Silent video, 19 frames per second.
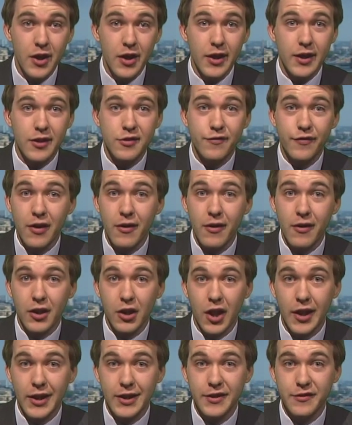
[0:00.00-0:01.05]
It's very
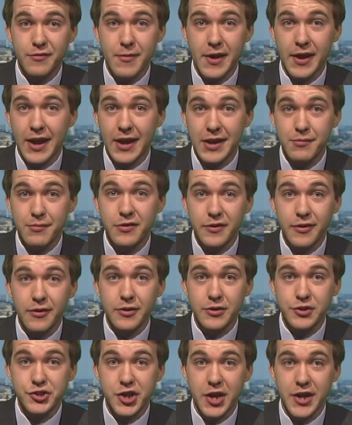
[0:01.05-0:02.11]
unlikely to make any
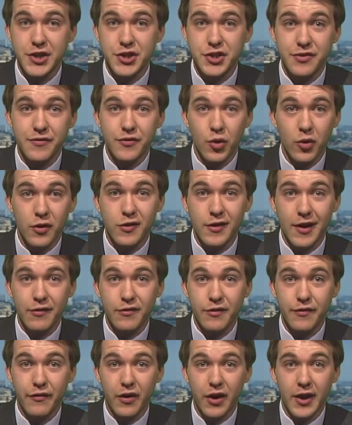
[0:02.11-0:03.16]
material change to the north-south
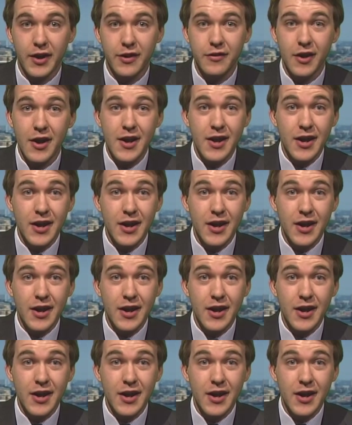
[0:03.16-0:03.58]
divide.